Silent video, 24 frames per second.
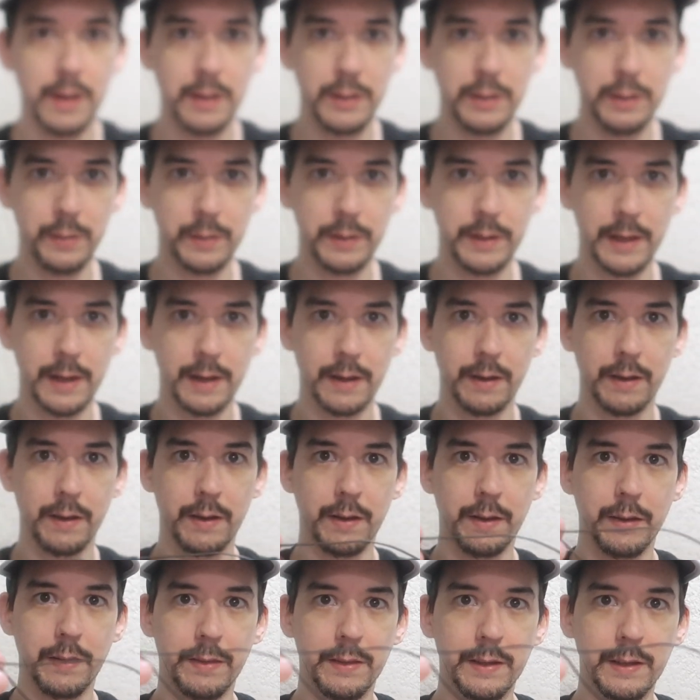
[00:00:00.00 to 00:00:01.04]
you get
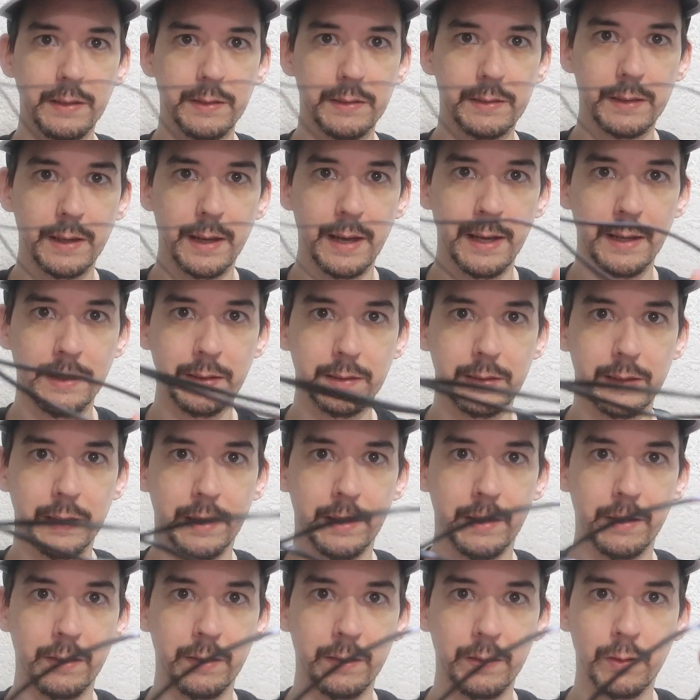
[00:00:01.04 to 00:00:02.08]
this
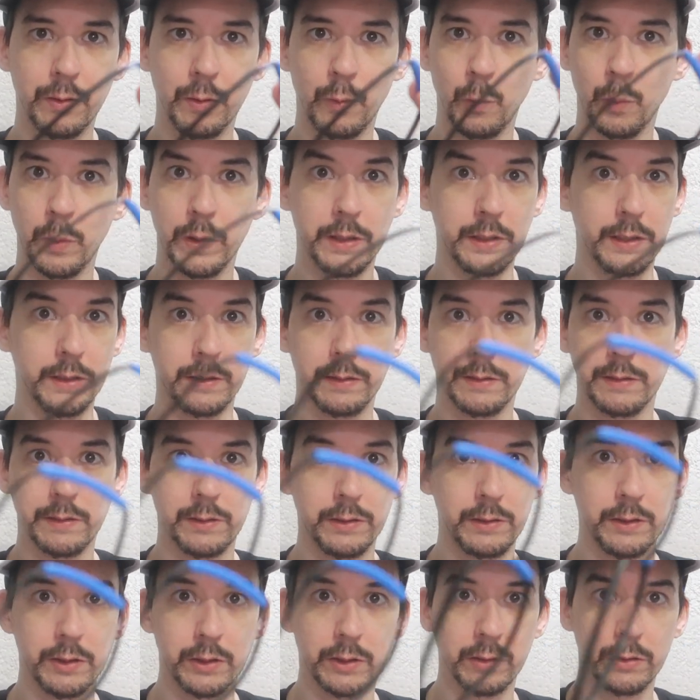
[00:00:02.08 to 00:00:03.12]
antenna which is
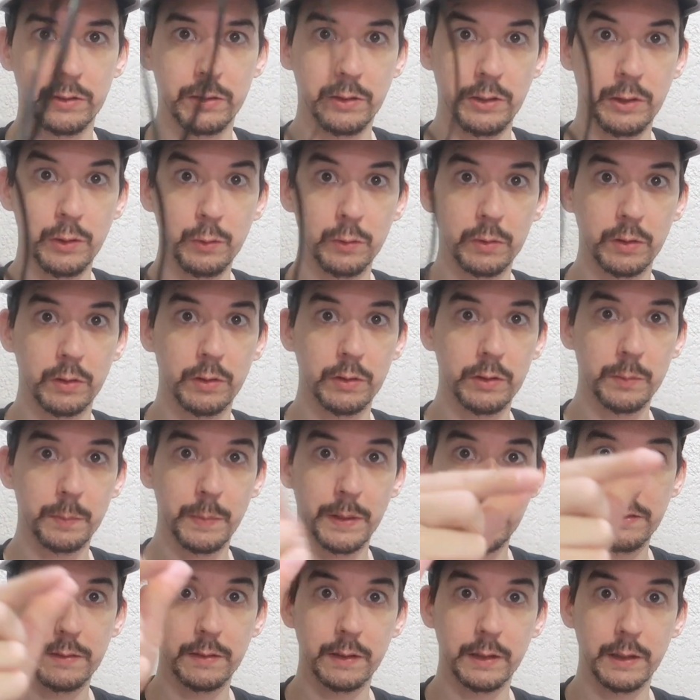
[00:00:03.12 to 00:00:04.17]
just useless,
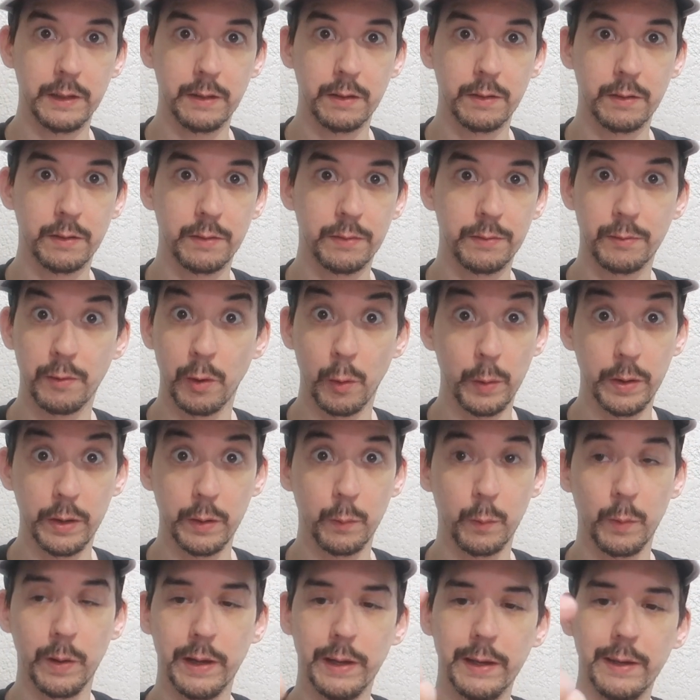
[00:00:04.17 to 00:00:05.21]
basically throw it
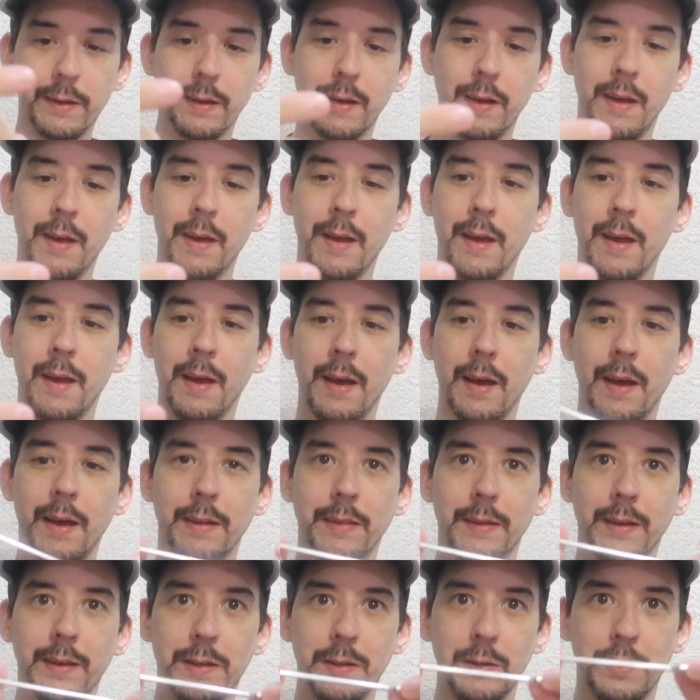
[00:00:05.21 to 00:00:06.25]
away.
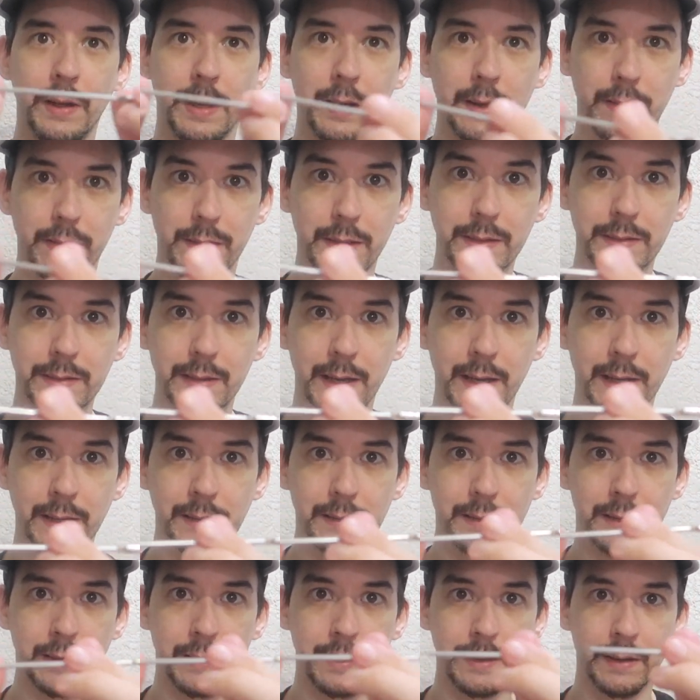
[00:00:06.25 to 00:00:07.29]
And then you get this
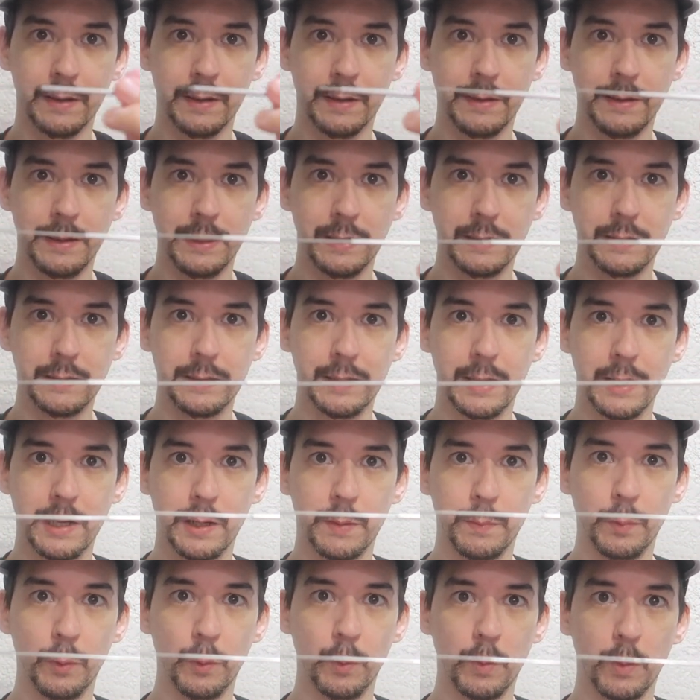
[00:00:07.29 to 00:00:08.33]
antenna, the
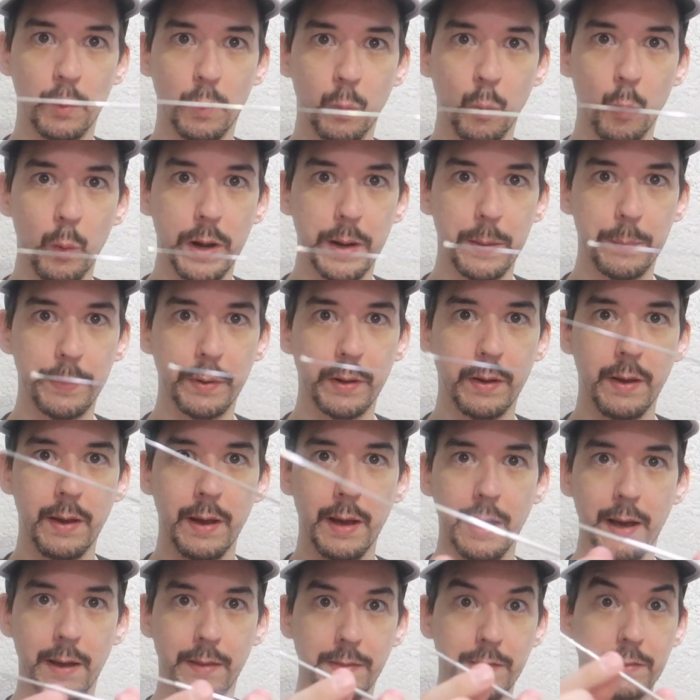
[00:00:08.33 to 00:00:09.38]
extendable whip,
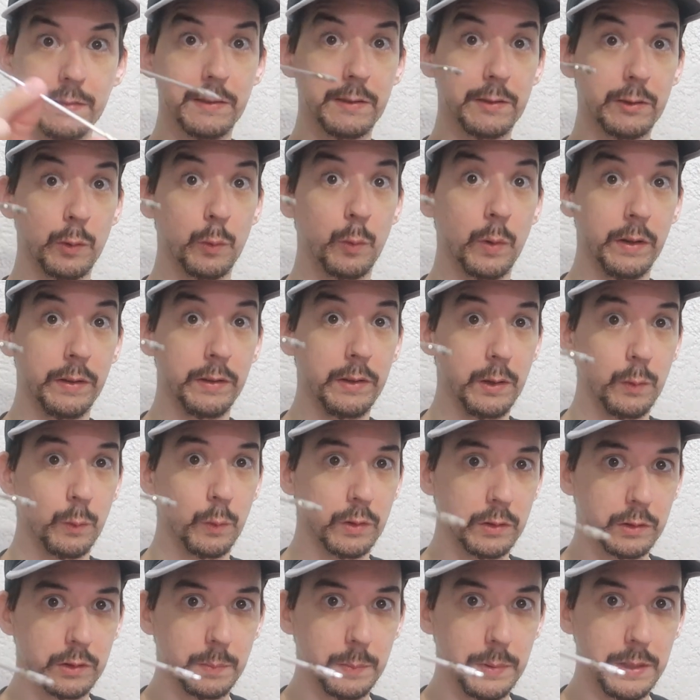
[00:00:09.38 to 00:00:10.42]
and this is the one that you
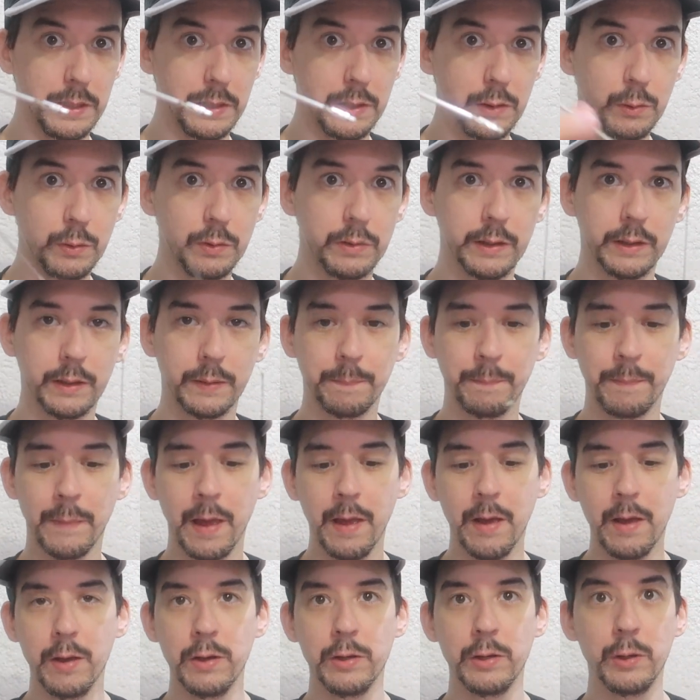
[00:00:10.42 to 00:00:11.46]
want to be using.
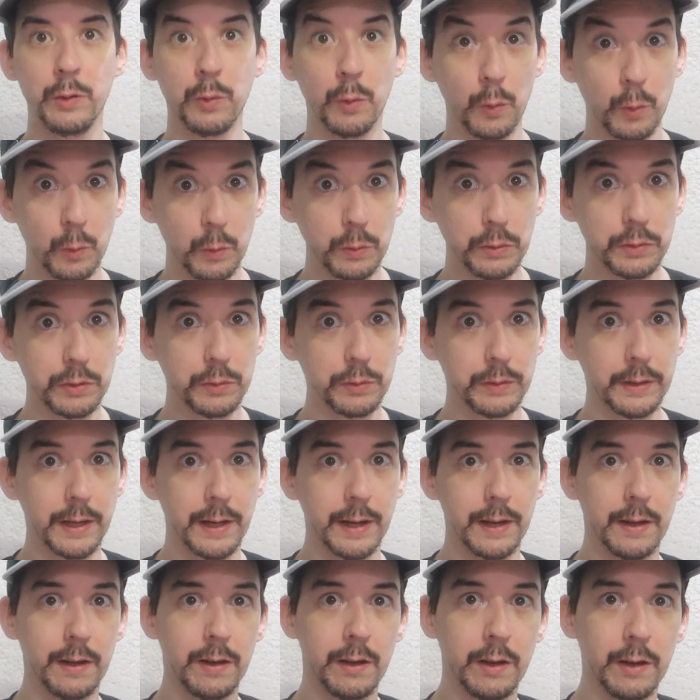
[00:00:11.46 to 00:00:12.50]
You also
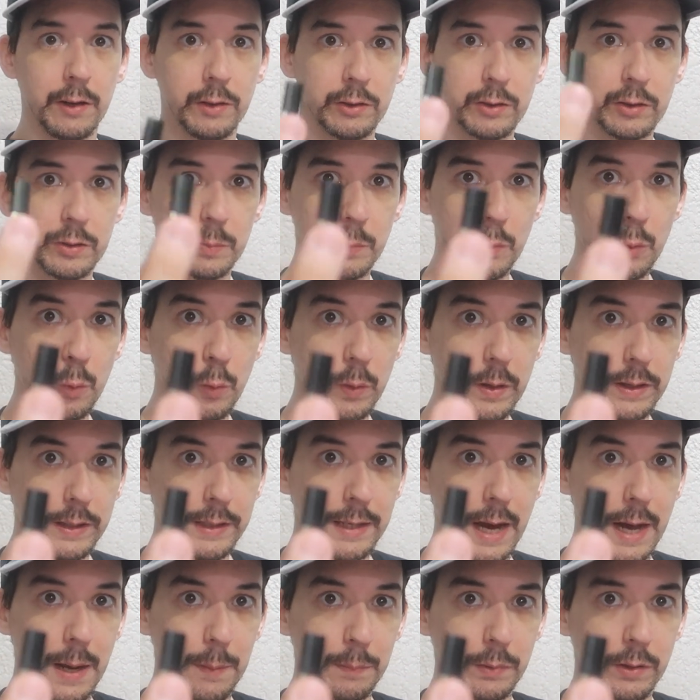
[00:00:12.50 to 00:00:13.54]
get a small
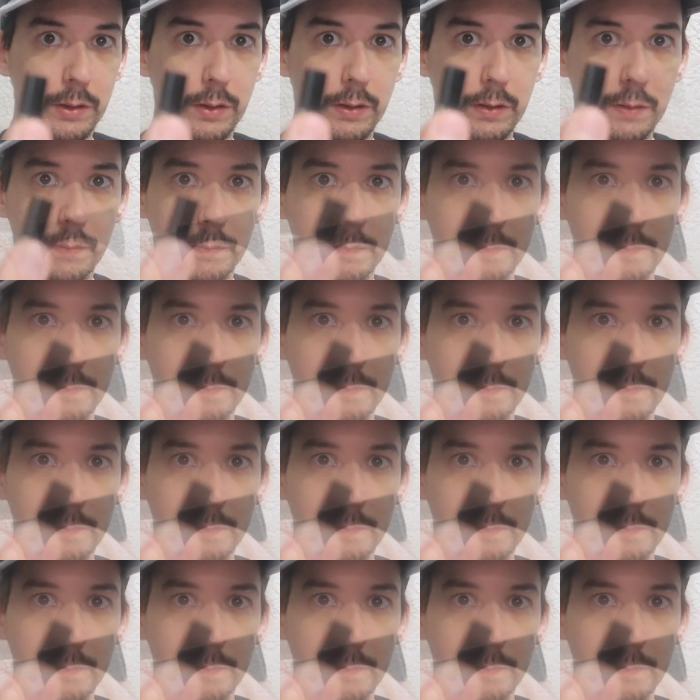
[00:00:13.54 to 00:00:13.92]
adapter